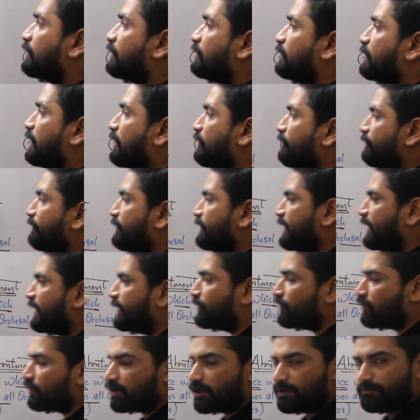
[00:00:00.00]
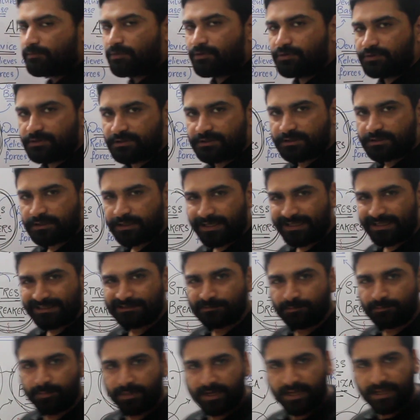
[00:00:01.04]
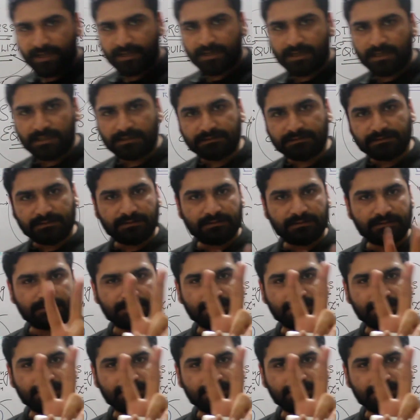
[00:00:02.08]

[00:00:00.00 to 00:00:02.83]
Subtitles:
Now when I talk about stress breakers,